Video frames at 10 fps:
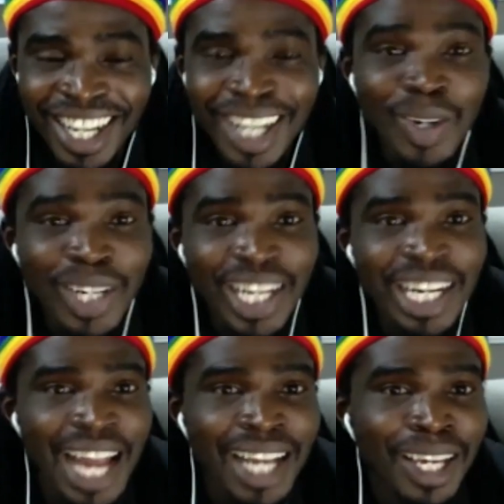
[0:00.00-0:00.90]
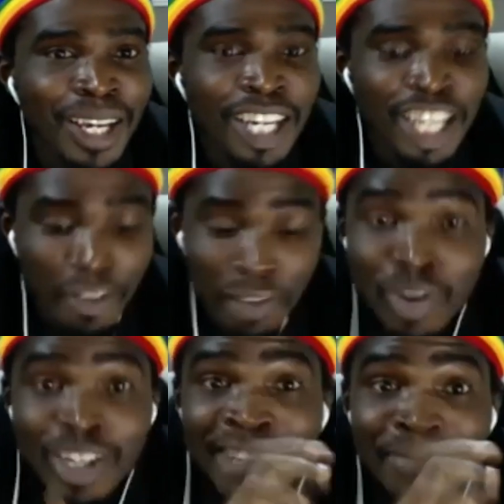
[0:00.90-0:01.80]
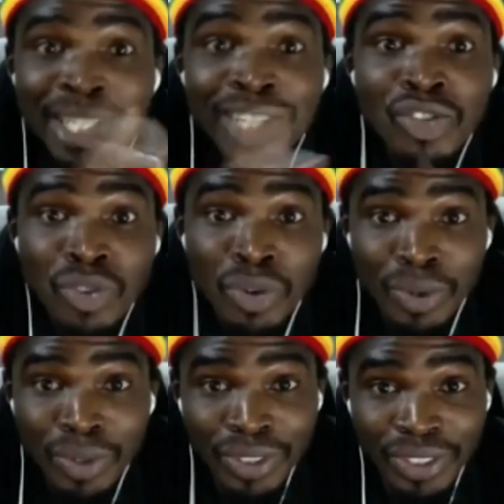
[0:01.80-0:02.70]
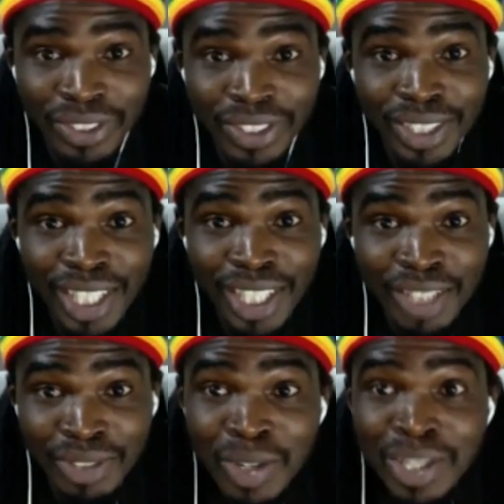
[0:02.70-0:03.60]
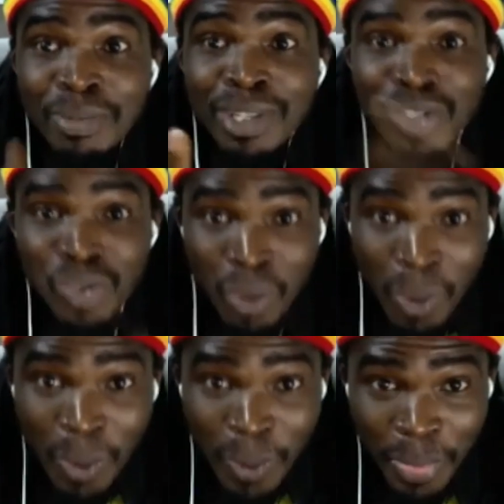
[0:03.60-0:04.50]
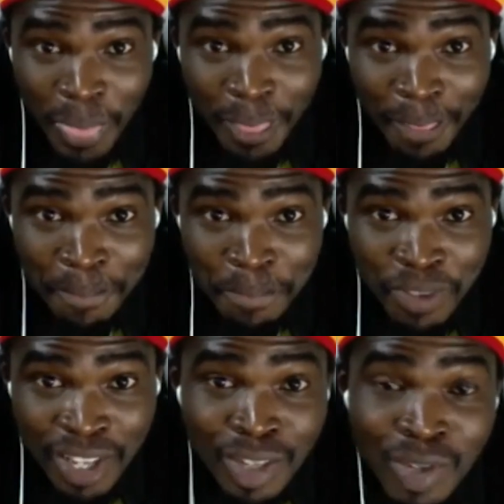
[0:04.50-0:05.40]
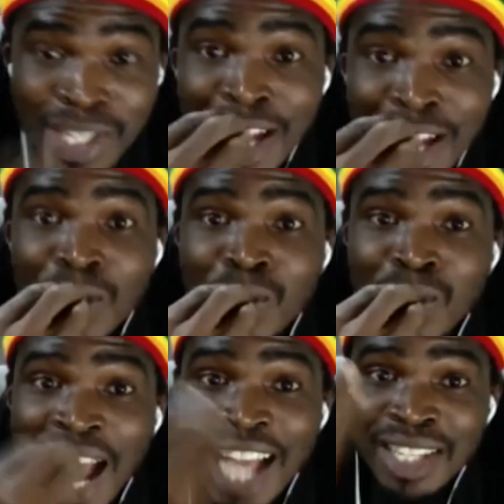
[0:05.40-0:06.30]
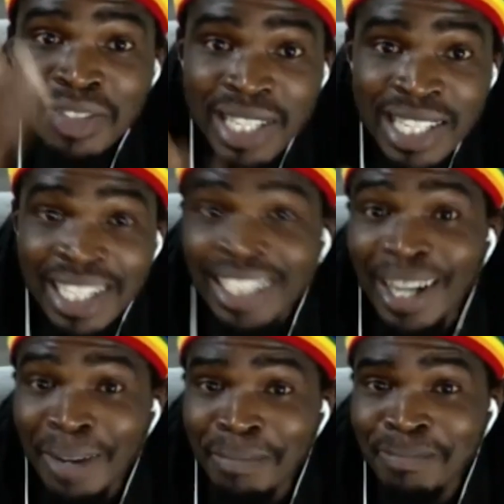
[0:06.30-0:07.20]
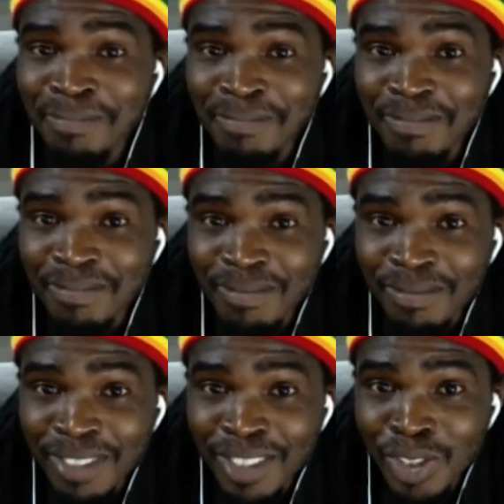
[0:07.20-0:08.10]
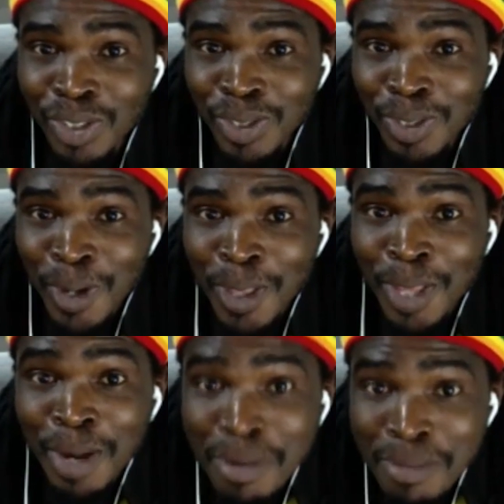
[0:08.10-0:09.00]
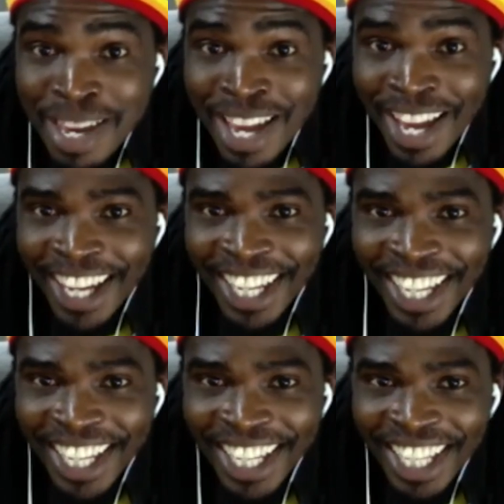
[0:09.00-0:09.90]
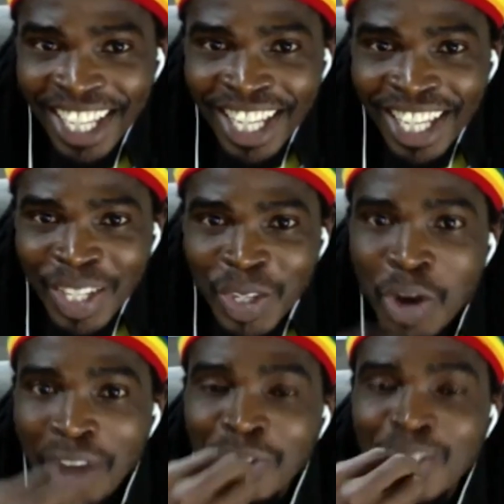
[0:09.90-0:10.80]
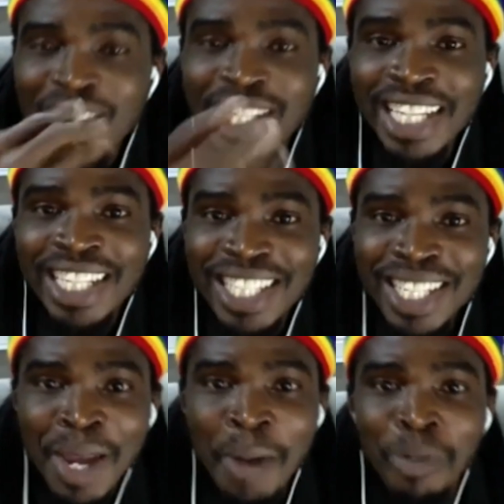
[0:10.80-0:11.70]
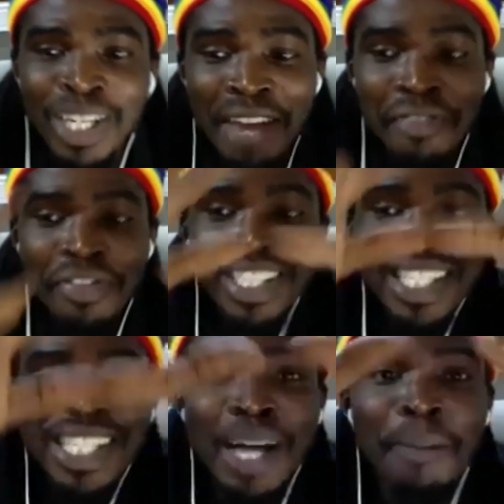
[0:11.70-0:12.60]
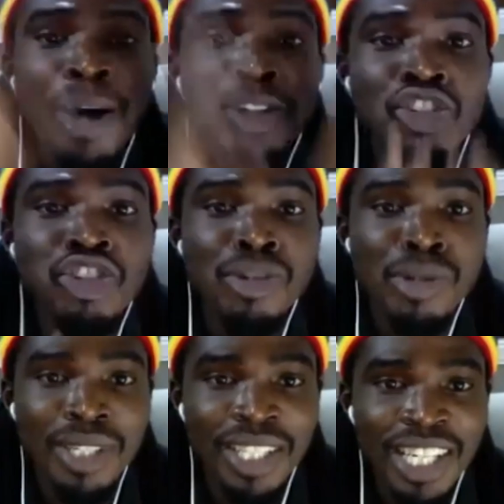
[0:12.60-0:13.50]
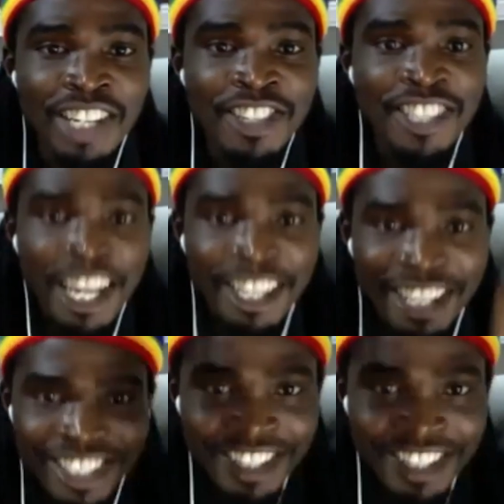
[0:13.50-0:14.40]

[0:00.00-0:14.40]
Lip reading: Looking like, if you don't give me this role, if you don't give me this role, what am I going to use now? I see for Instagram. Sure, don't you mean? You have not said it, but everything about you is saying it.